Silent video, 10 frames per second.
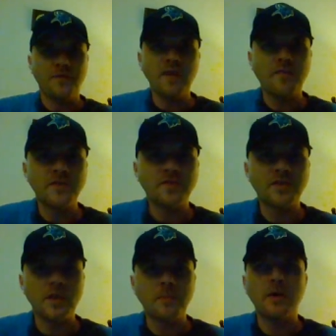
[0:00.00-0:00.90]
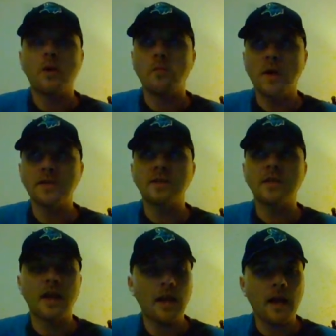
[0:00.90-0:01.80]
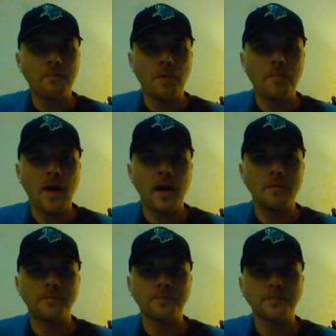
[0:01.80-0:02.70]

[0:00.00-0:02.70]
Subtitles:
Defense is going to be rested and prepared.